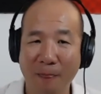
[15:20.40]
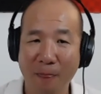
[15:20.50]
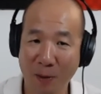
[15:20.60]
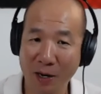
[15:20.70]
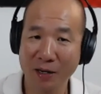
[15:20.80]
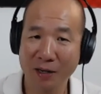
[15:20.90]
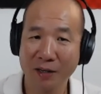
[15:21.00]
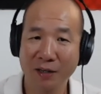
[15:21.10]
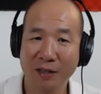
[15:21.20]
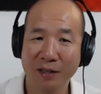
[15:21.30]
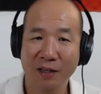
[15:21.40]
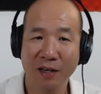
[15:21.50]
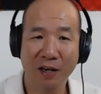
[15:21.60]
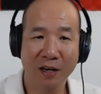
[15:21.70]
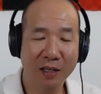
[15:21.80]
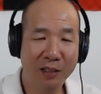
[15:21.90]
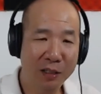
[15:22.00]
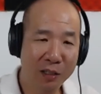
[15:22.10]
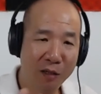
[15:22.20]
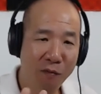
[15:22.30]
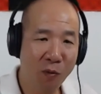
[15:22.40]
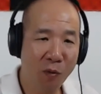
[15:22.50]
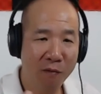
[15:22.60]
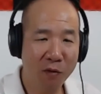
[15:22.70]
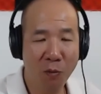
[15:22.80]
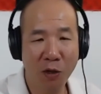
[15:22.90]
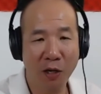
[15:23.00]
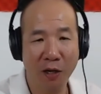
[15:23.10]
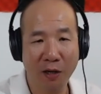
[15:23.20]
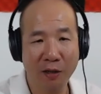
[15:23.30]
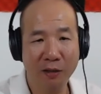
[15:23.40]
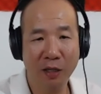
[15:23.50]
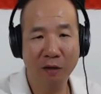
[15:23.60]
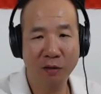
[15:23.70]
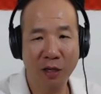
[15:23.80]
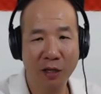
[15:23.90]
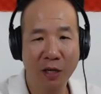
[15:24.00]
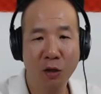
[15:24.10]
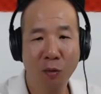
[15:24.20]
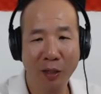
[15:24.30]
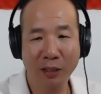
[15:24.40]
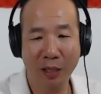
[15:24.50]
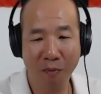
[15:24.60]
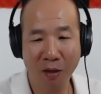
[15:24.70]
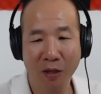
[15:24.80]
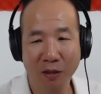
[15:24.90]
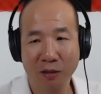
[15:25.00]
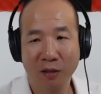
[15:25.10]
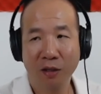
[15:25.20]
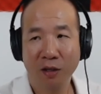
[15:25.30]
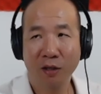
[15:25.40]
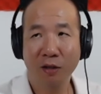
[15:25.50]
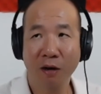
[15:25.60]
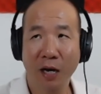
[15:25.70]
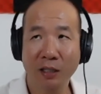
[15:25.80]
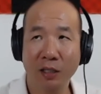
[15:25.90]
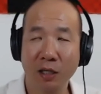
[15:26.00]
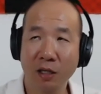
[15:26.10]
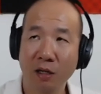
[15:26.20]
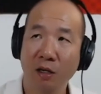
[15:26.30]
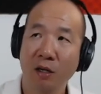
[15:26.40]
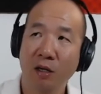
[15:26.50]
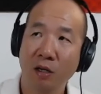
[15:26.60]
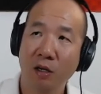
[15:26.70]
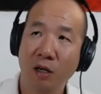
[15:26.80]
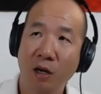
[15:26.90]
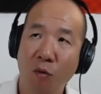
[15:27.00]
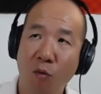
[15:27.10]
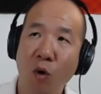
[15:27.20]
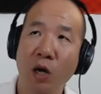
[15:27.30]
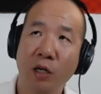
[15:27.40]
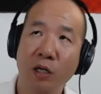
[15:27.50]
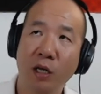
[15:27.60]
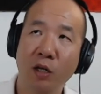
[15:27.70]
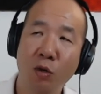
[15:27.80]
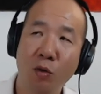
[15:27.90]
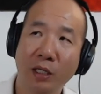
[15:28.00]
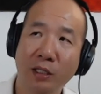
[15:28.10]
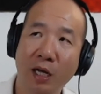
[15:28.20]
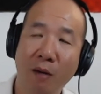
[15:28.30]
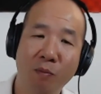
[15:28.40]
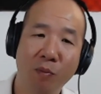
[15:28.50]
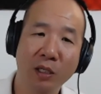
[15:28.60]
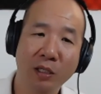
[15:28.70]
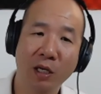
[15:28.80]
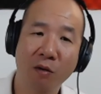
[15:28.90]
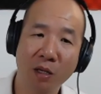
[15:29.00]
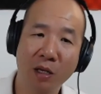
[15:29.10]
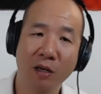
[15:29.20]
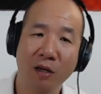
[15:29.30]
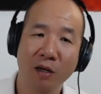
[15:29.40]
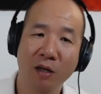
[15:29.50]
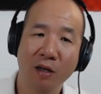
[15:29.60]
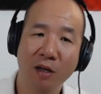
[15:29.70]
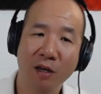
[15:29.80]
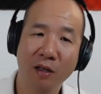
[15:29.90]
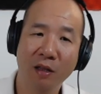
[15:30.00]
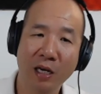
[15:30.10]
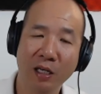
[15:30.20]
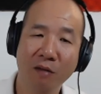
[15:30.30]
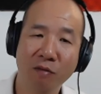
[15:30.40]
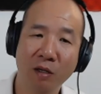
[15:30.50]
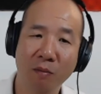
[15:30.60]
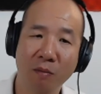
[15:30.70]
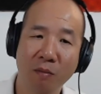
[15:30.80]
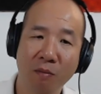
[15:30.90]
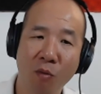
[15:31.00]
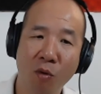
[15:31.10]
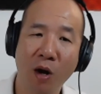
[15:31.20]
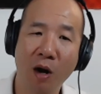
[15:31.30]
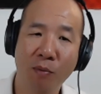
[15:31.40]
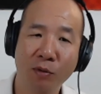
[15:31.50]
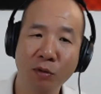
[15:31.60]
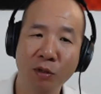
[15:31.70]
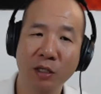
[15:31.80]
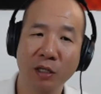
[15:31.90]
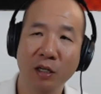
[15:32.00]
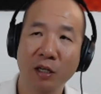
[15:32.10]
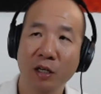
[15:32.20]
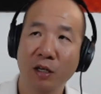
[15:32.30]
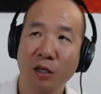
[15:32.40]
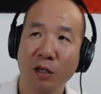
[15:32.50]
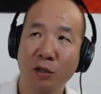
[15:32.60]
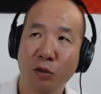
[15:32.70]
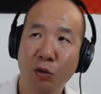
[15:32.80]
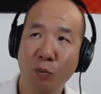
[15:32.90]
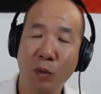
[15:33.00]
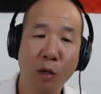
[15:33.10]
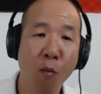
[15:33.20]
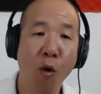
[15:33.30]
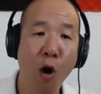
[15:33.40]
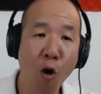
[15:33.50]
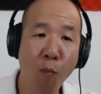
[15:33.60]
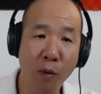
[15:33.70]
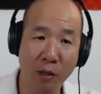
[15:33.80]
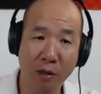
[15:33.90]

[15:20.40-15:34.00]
right? It's just a different way of communicating. Instead of saying, can you accept this? You're asking, what can you accept? Please tell me. And that gives him more opportunity to be more open,